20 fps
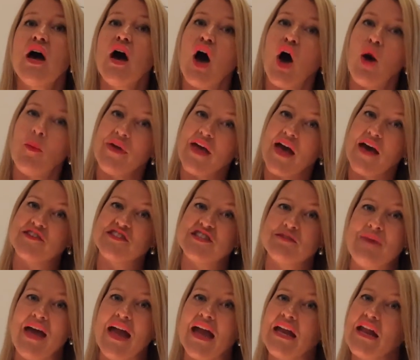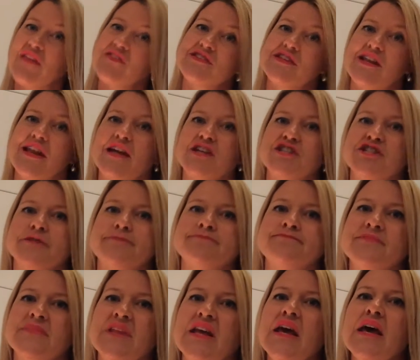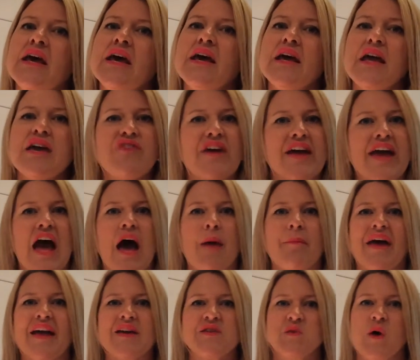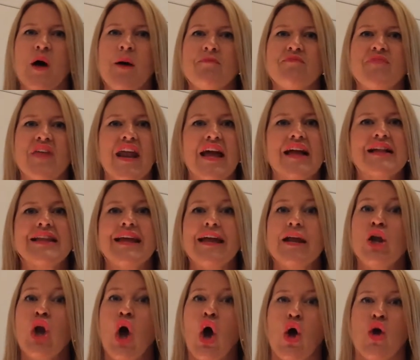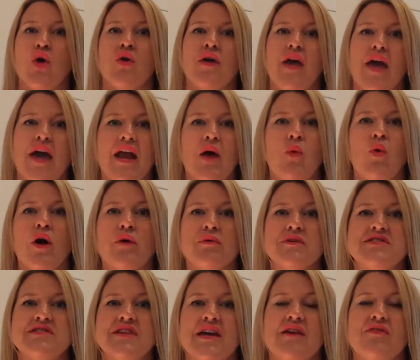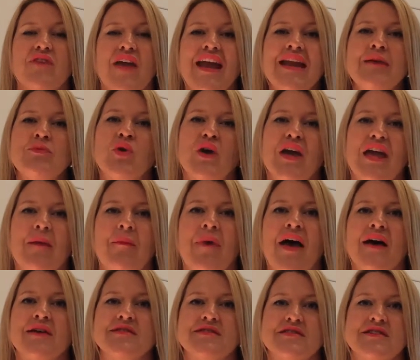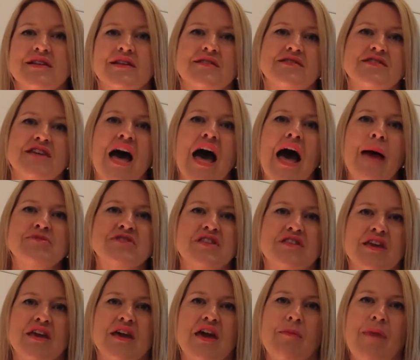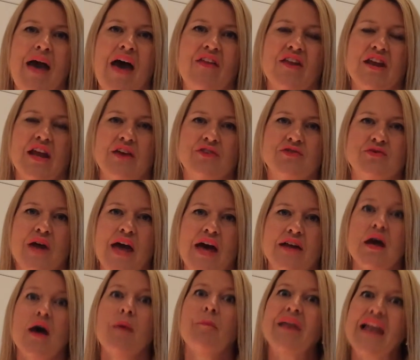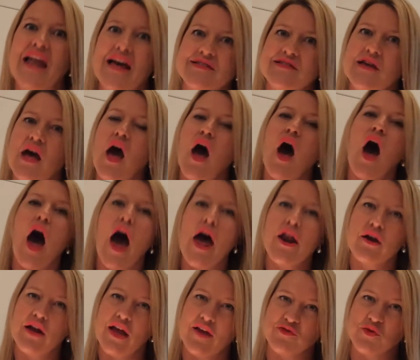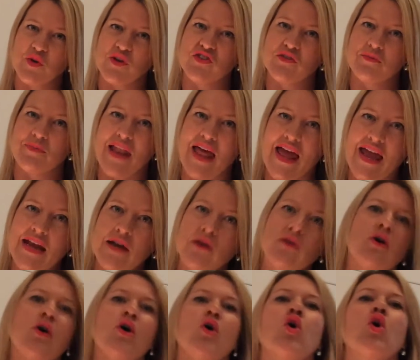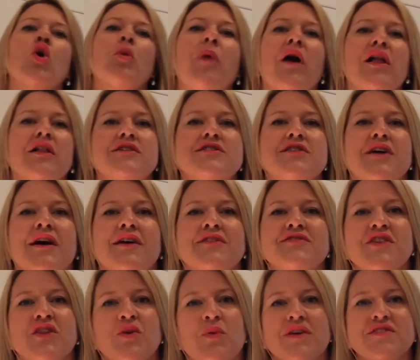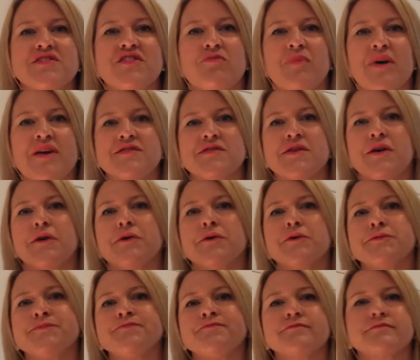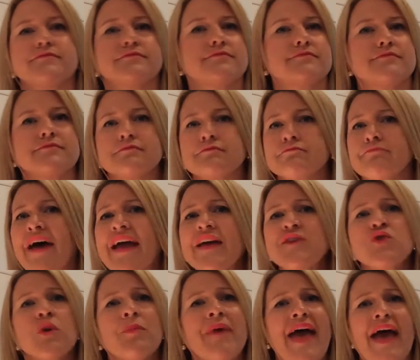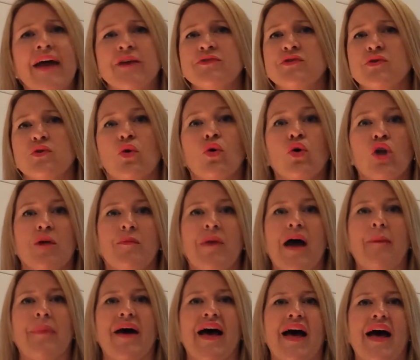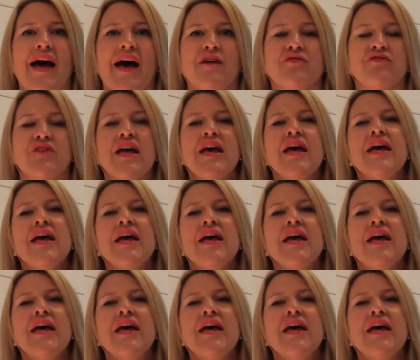I'll be asked to make another selection. If I can't BakeSwap, then I click no, and I won't receive any more emails until it's time to think about the next round. Plus, I don't have to explain or apologise to the rest of my circle. BakeSwap handles it all on my behalf.